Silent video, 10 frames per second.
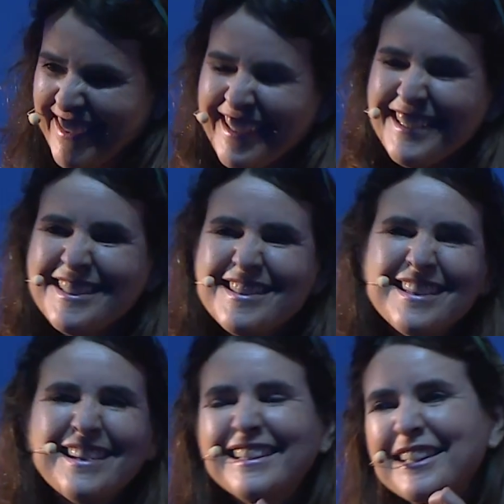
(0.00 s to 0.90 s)
It is
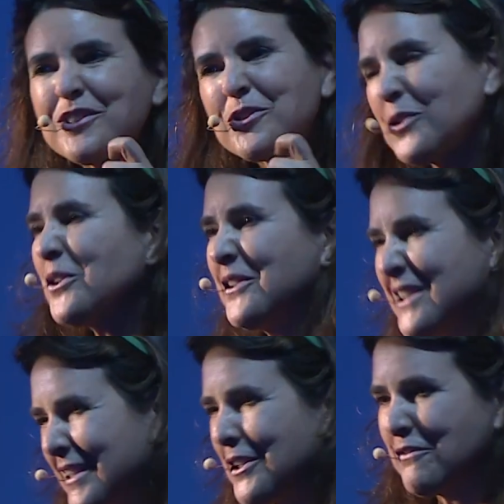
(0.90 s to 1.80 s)
an extraordinary
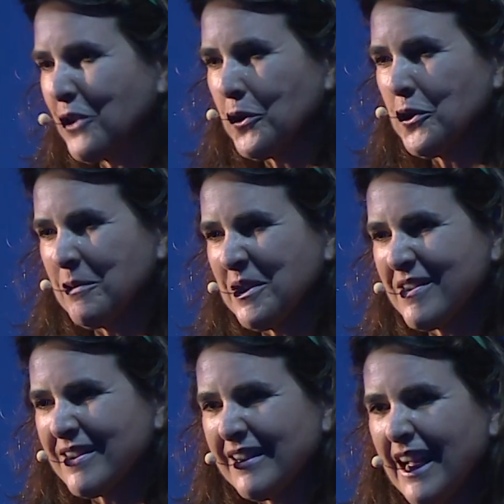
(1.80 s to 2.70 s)
set of
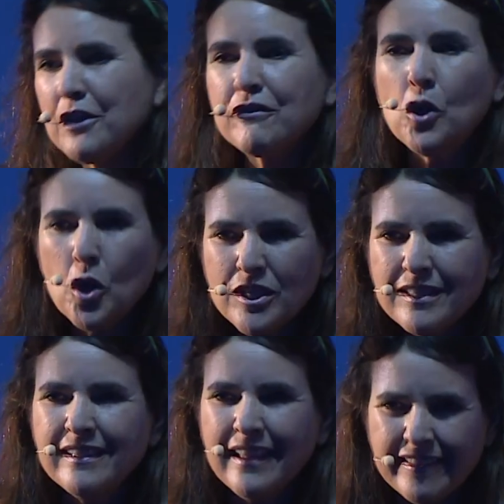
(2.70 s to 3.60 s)
documents, and of course
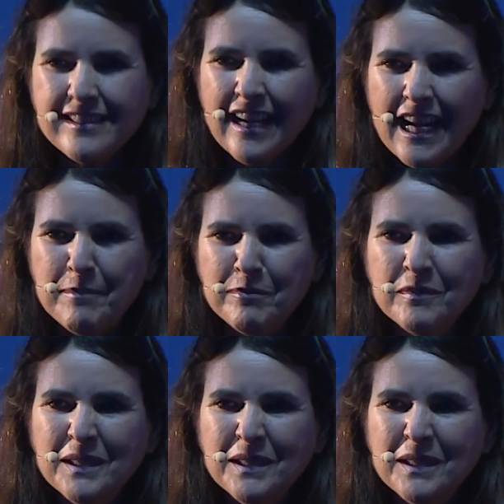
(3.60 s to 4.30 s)
at that time,